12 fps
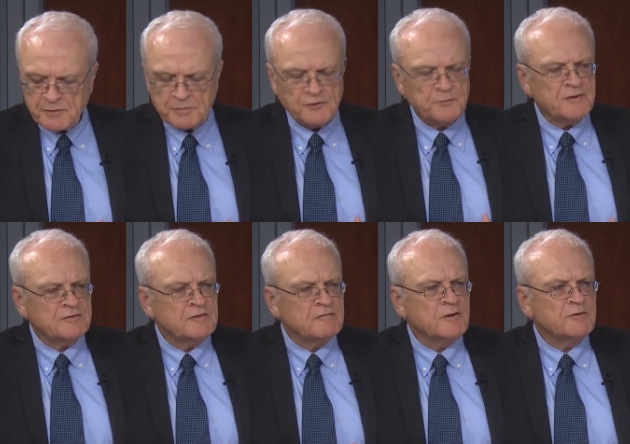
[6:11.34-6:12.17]
people,
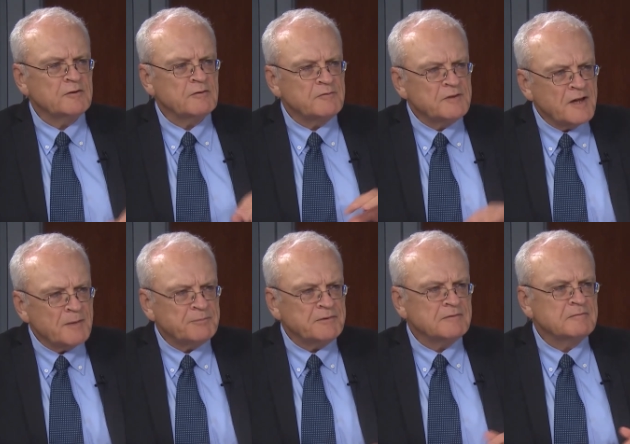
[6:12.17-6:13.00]
especially those who have
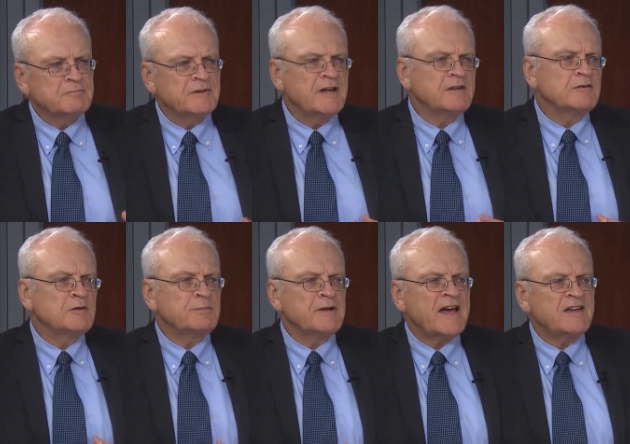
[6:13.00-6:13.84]
not been out to
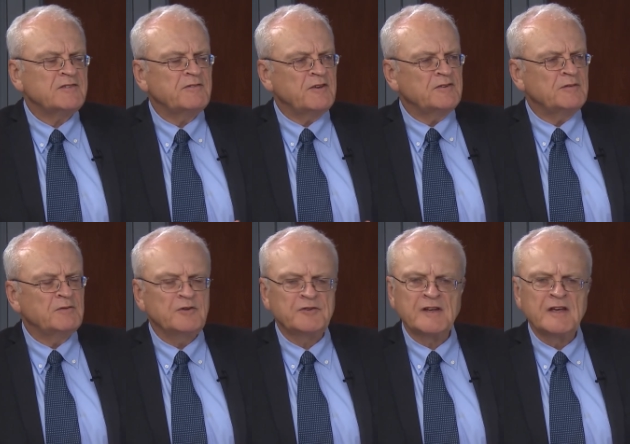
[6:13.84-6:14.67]
the past
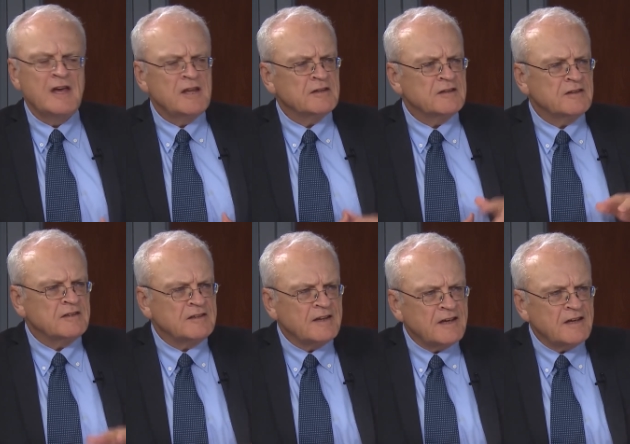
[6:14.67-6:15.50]
festivals, the
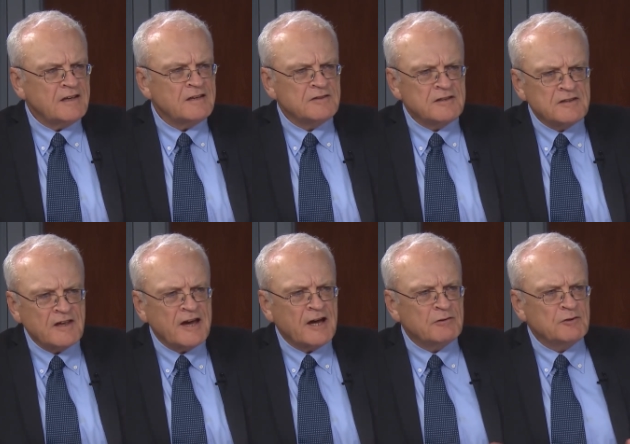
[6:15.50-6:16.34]
day and
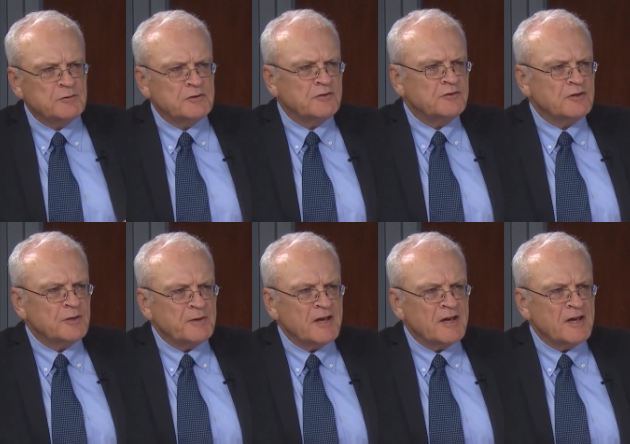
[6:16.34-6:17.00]
the hours when this is going